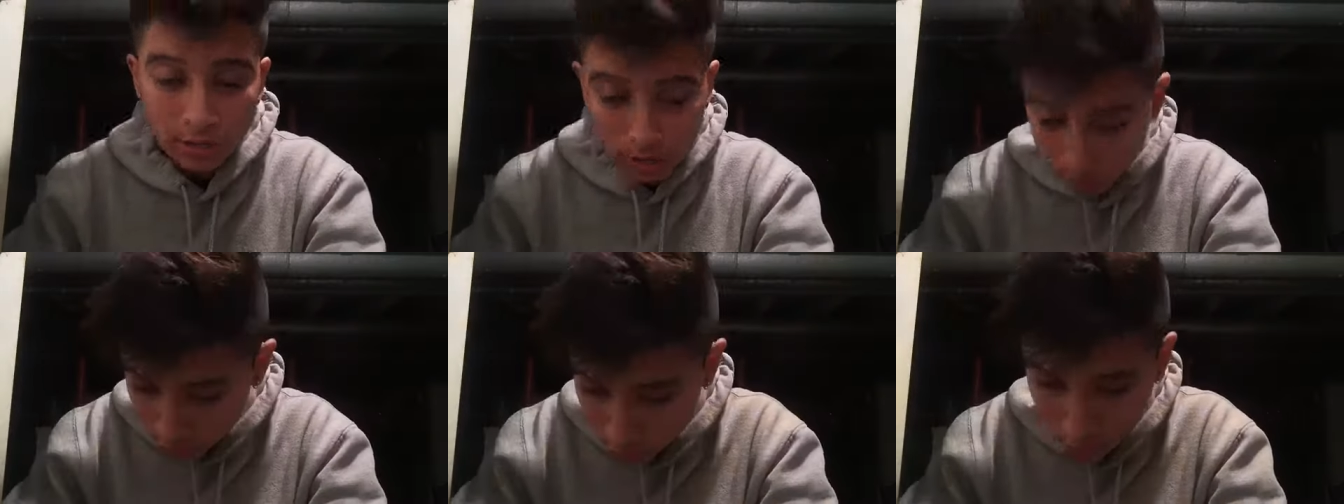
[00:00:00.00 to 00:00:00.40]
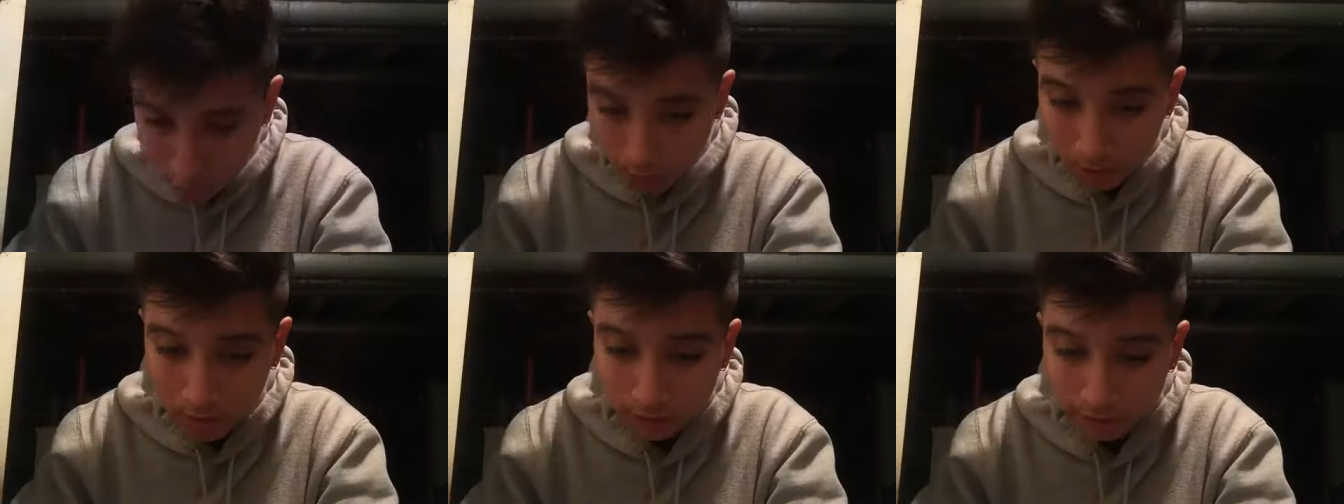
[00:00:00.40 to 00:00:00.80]
thank you so
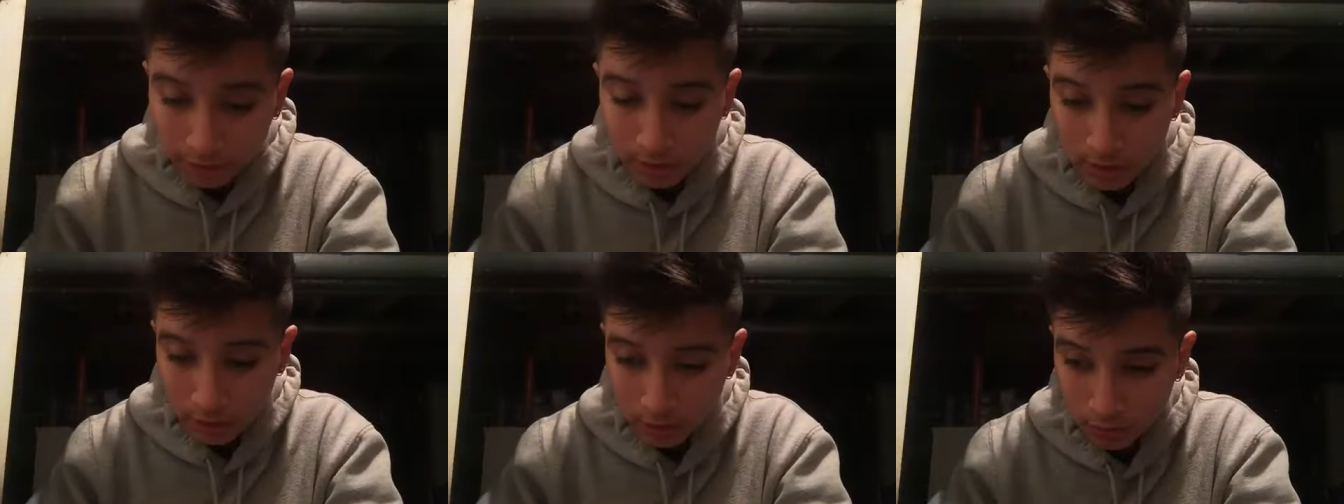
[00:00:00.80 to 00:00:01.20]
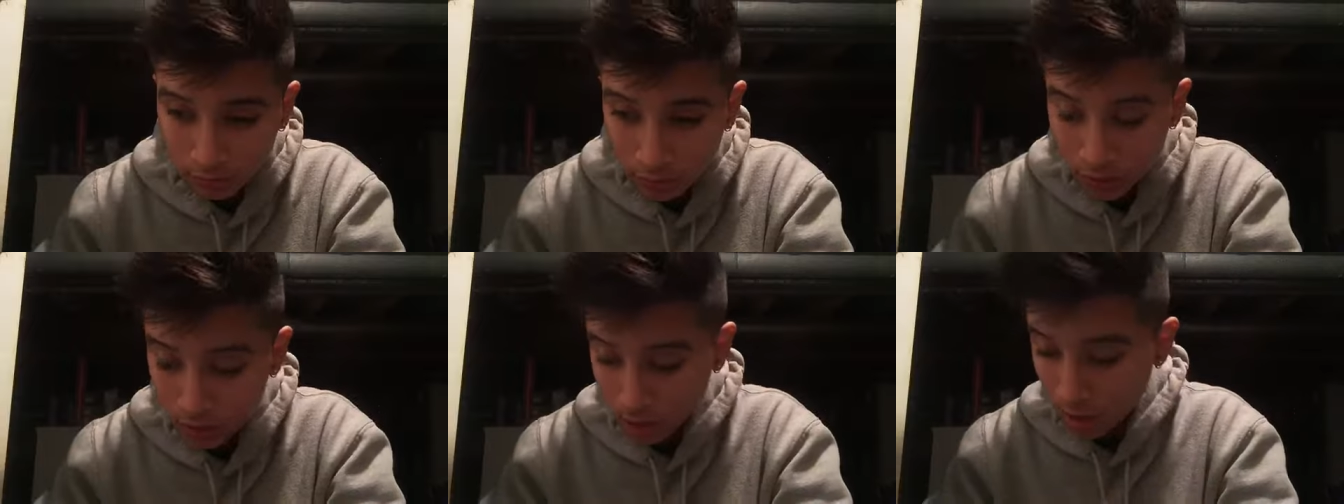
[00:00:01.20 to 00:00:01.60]
much for not
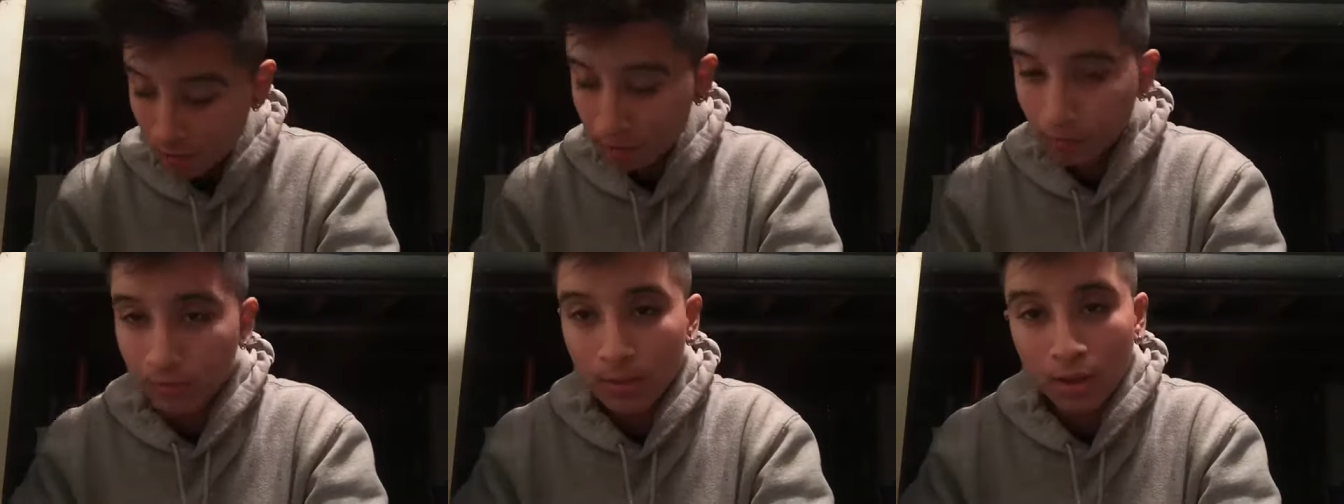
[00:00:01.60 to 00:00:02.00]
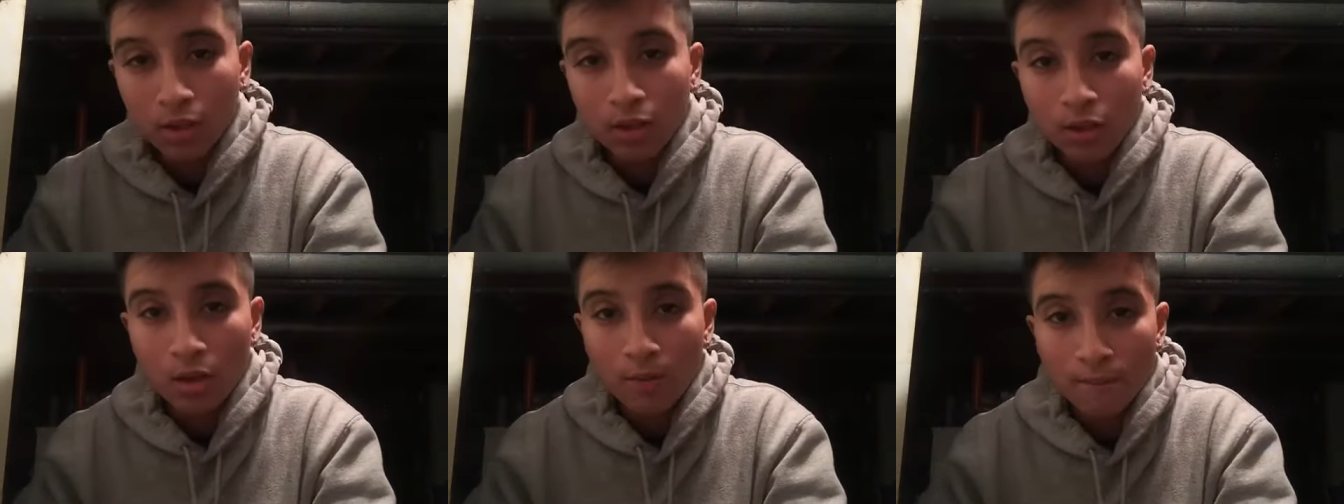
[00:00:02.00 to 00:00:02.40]
switching up on
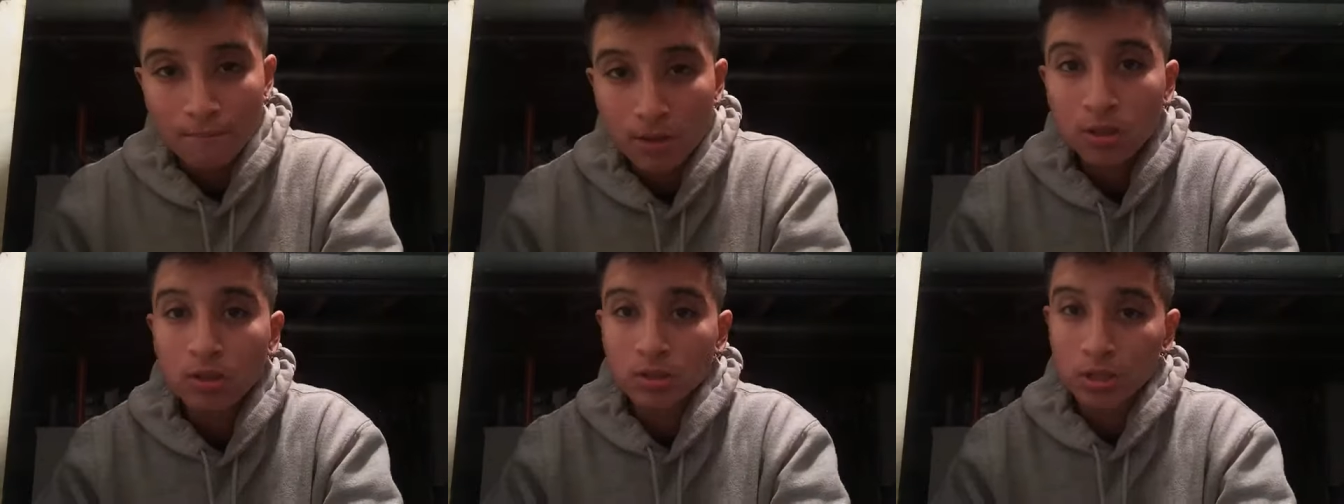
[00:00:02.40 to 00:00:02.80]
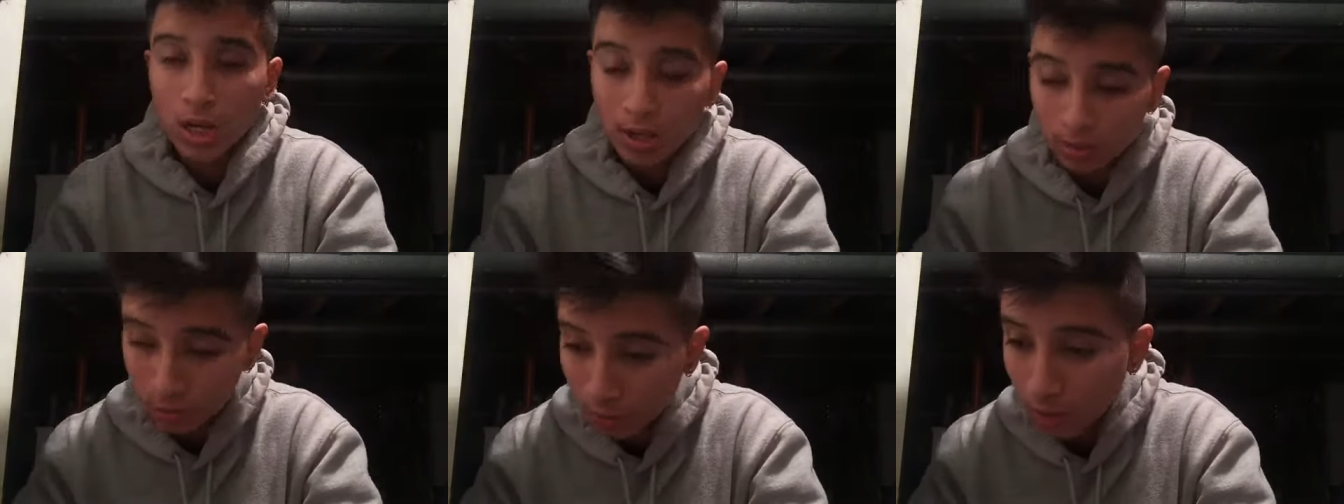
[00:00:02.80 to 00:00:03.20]
me because
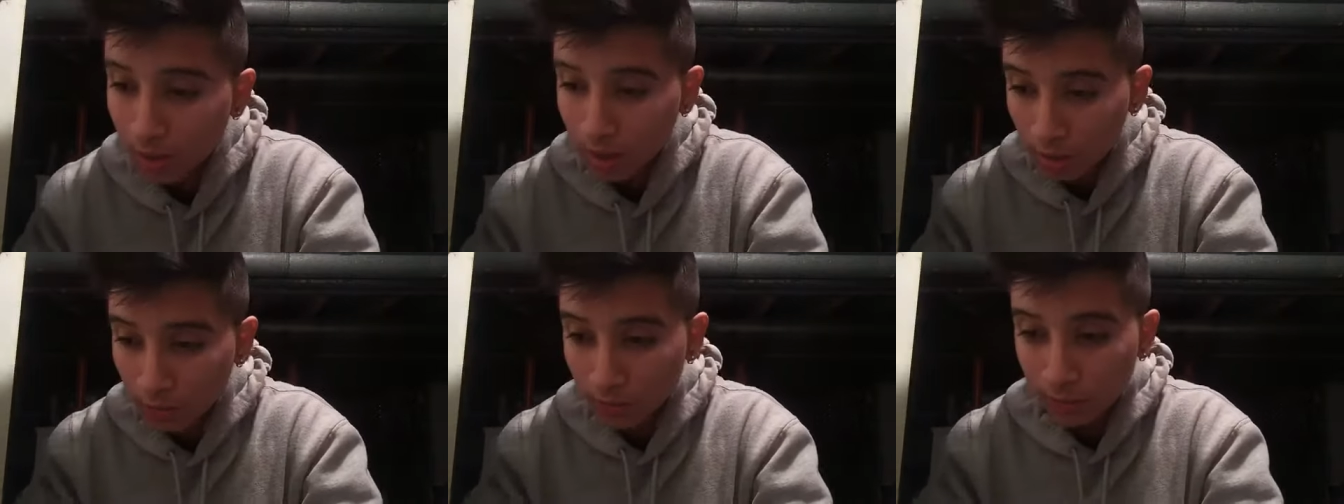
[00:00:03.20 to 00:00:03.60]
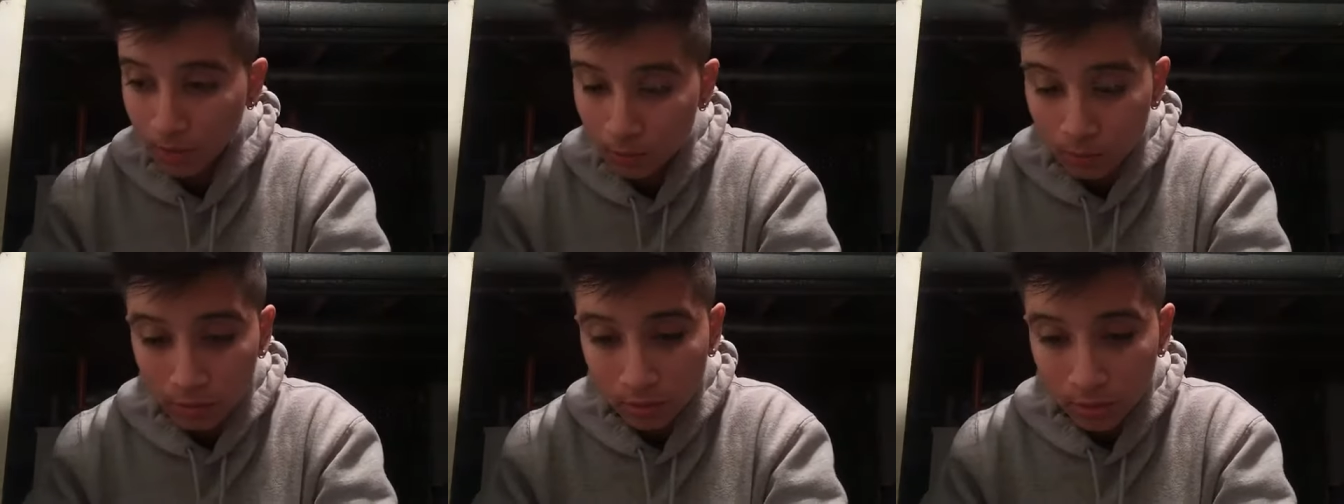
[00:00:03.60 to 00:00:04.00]
I know a lot of
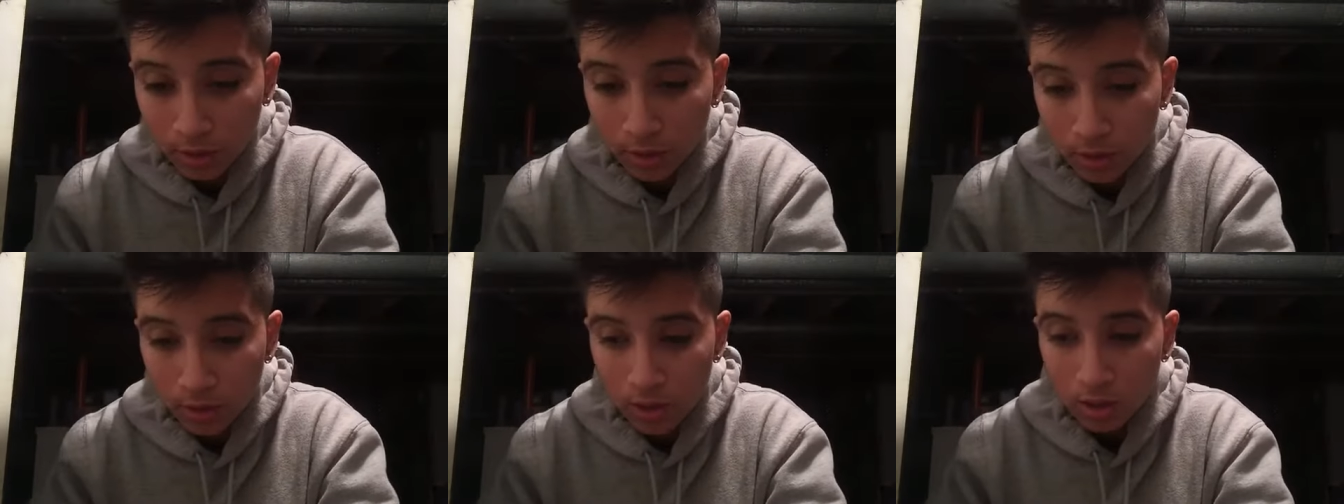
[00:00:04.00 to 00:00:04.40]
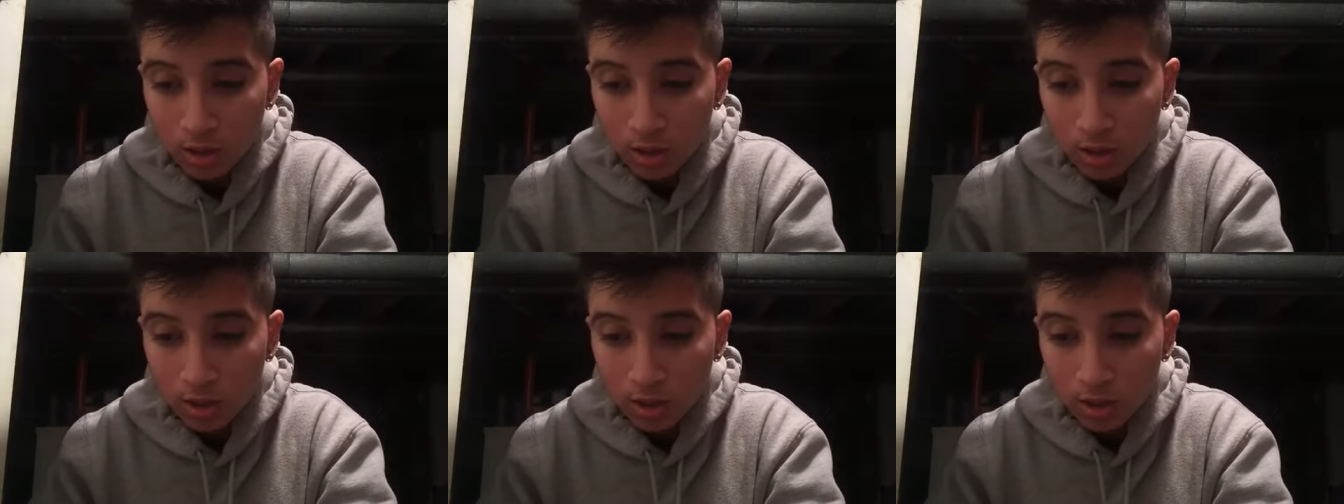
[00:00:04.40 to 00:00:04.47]
people did.